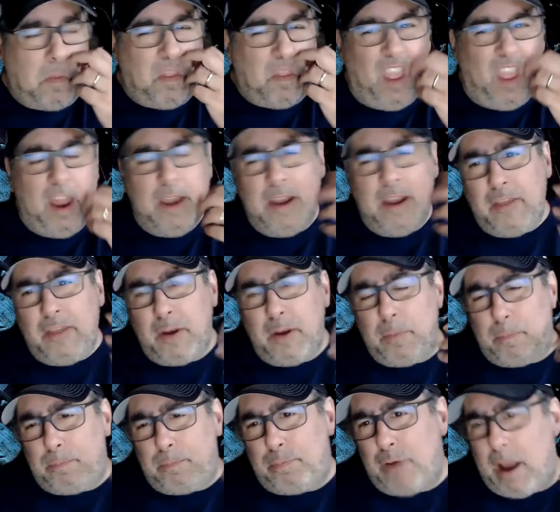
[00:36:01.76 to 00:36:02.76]

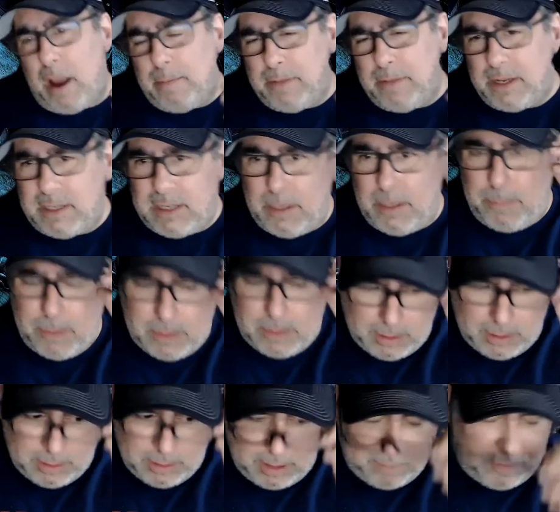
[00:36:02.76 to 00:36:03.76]
Another problem that's
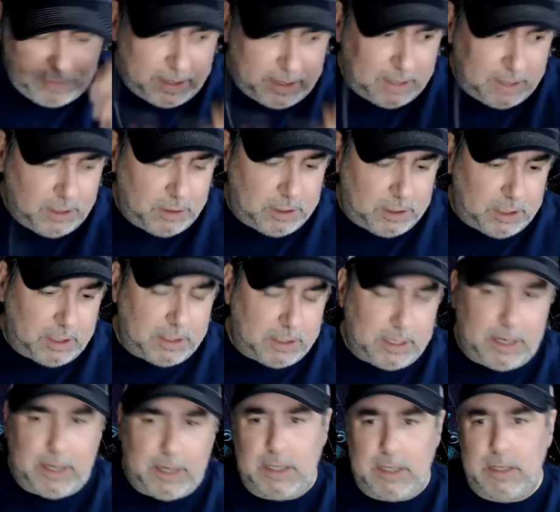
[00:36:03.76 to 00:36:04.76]
typically levied at
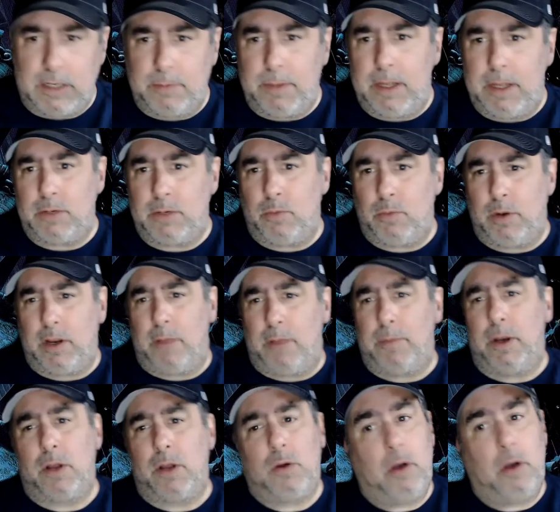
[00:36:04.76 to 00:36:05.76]
utilitarianism is what I'm
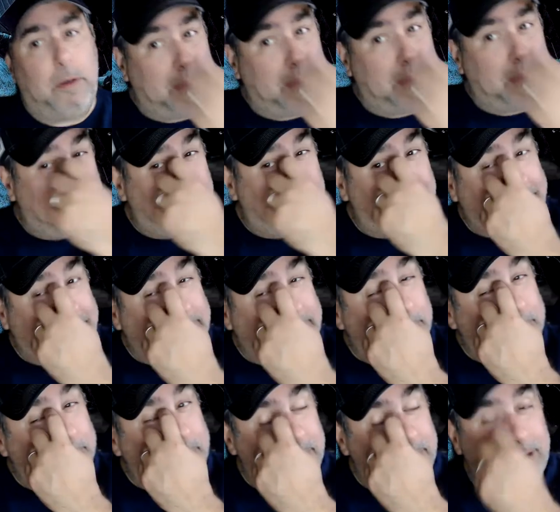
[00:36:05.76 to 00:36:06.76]
going to call the
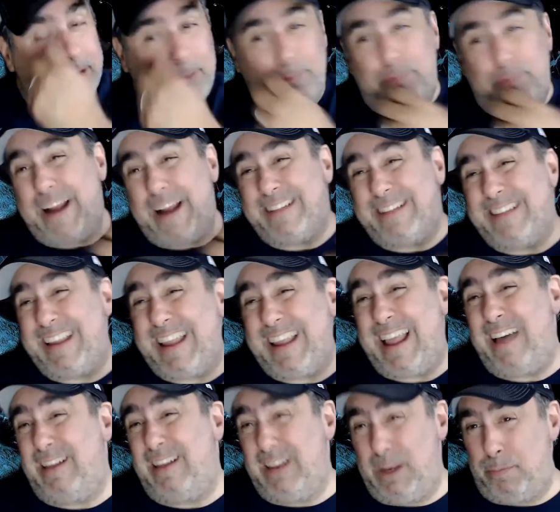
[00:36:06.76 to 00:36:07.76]

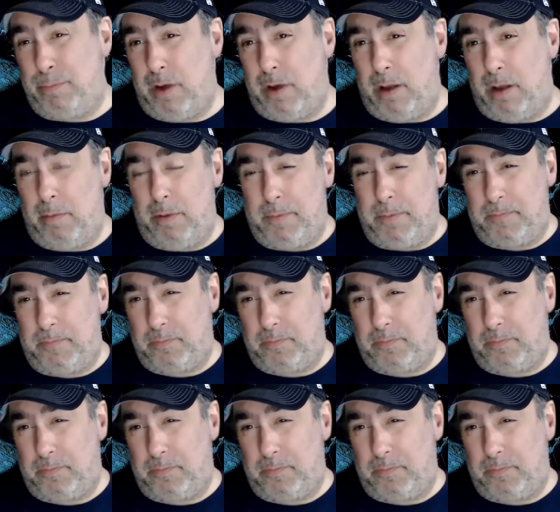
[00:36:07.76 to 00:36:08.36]
impracticality problem.